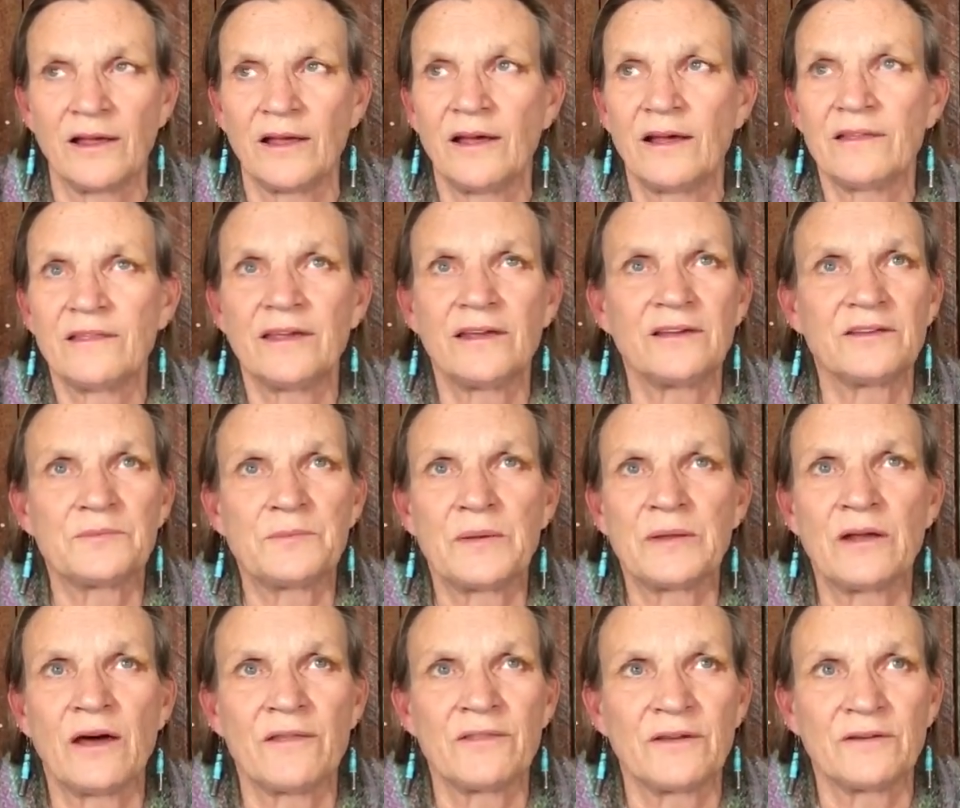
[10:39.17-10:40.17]
I think it's
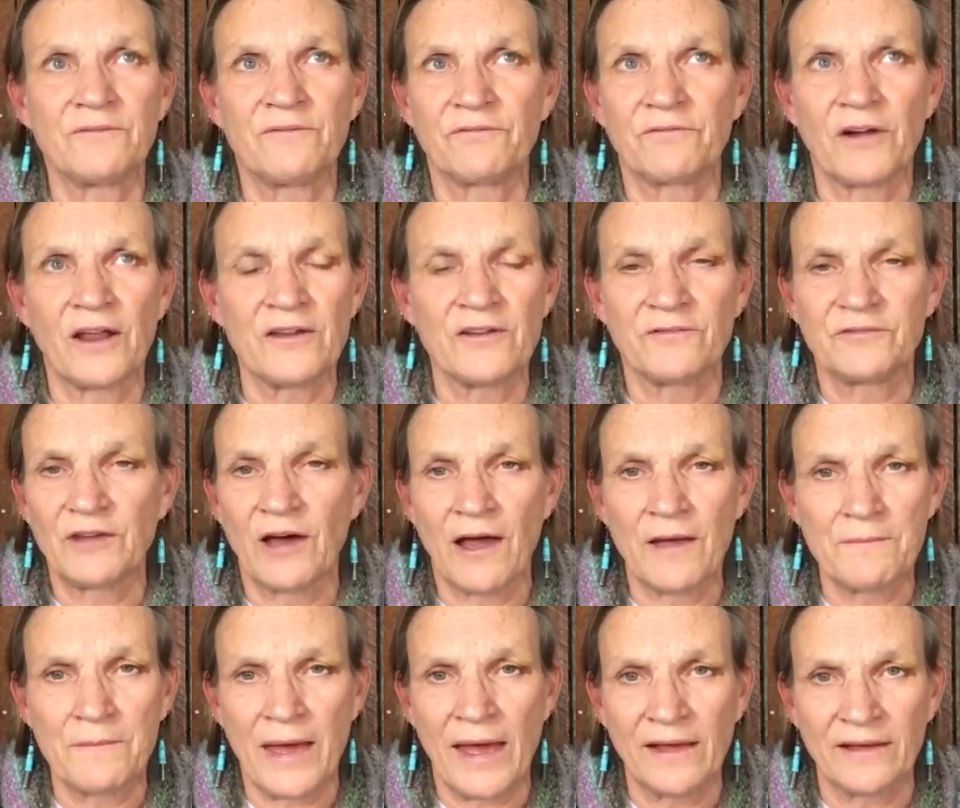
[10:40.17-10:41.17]
been on the front of
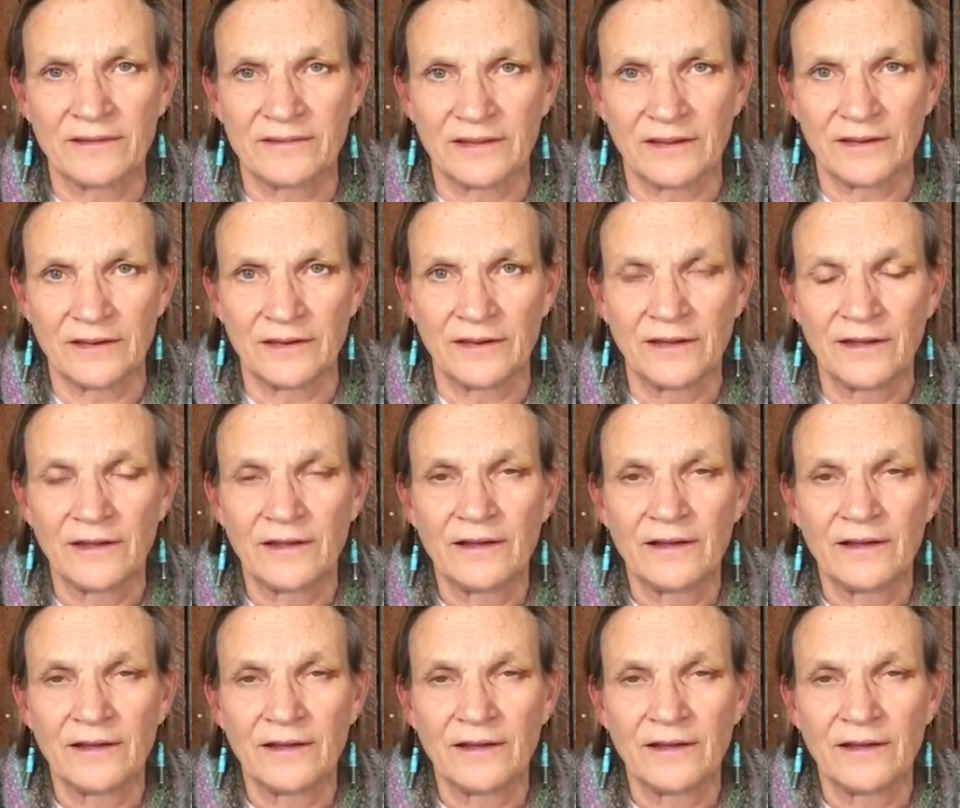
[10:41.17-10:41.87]
Time magazine.